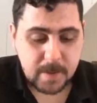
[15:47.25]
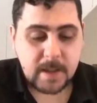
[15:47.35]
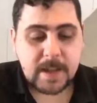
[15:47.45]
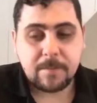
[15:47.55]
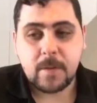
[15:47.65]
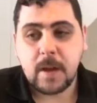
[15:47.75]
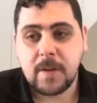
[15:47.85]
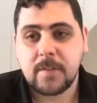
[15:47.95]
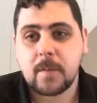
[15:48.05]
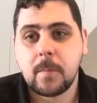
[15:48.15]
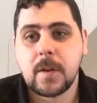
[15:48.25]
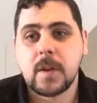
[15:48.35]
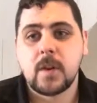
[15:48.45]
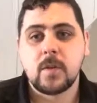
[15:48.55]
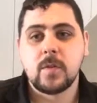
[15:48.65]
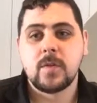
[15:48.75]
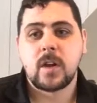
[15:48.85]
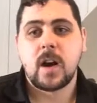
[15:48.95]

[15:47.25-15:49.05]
If you have somebody who's